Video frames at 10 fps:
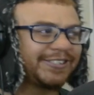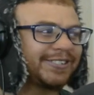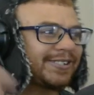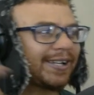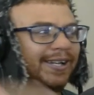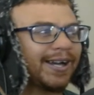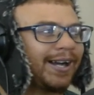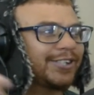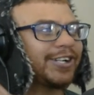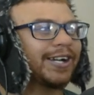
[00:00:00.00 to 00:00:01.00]
just like a
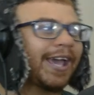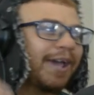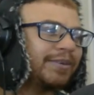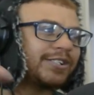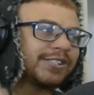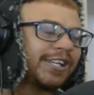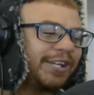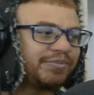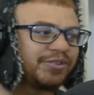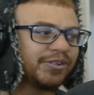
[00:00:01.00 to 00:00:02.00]
gacha game. It just
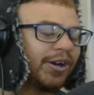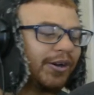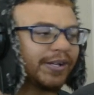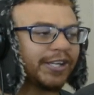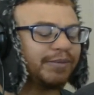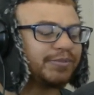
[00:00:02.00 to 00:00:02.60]
keeps you going.